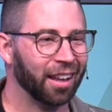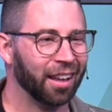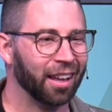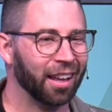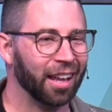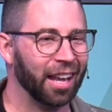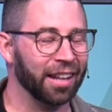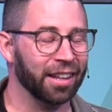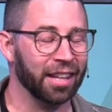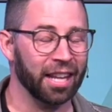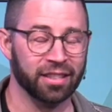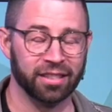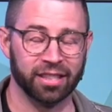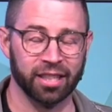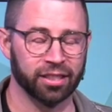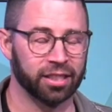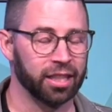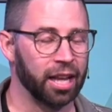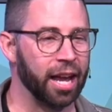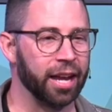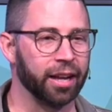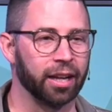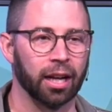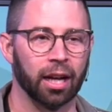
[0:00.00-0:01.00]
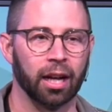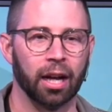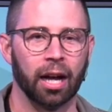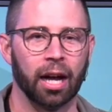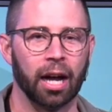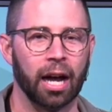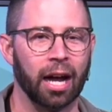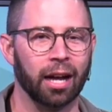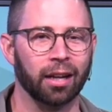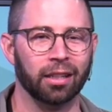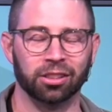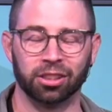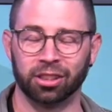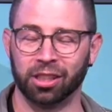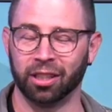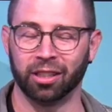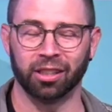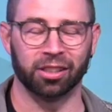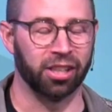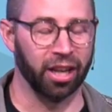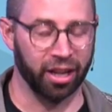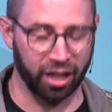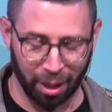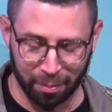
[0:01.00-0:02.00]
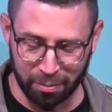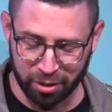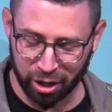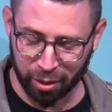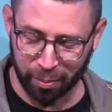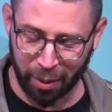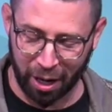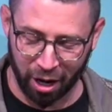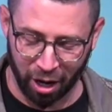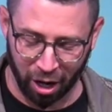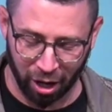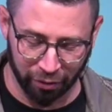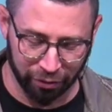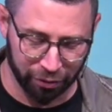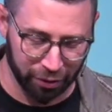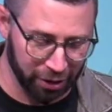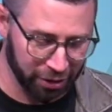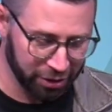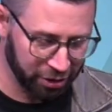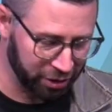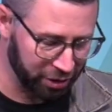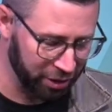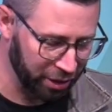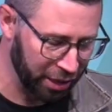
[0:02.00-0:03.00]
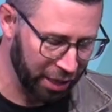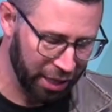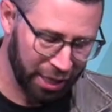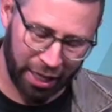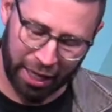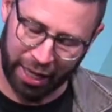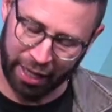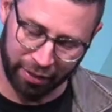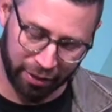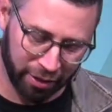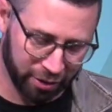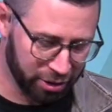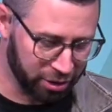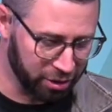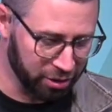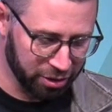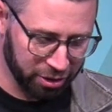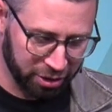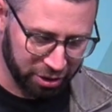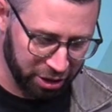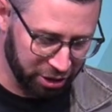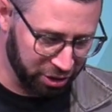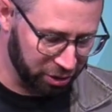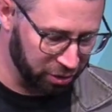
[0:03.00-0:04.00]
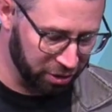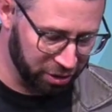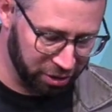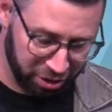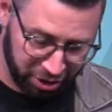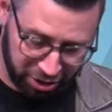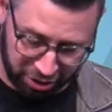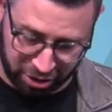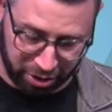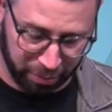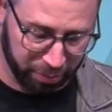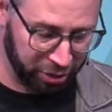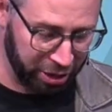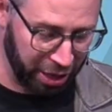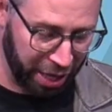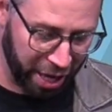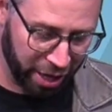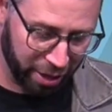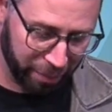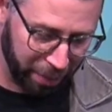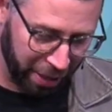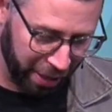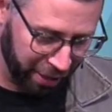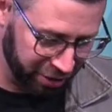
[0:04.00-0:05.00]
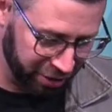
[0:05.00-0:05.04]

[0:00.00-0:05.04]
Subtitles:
And Lindsay's like, she comes into my office and there's just, she's upset about a